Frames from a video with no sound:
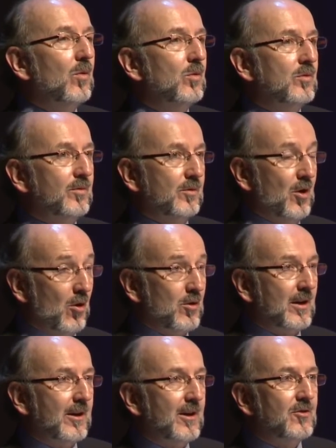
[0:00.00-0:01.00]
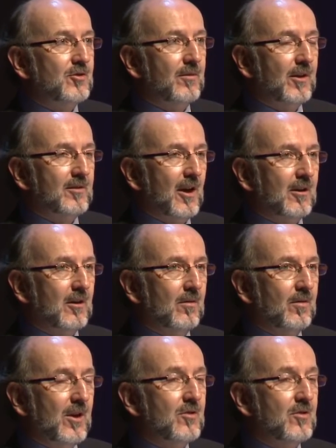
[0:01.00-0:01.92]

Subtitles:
who's currently chief executive,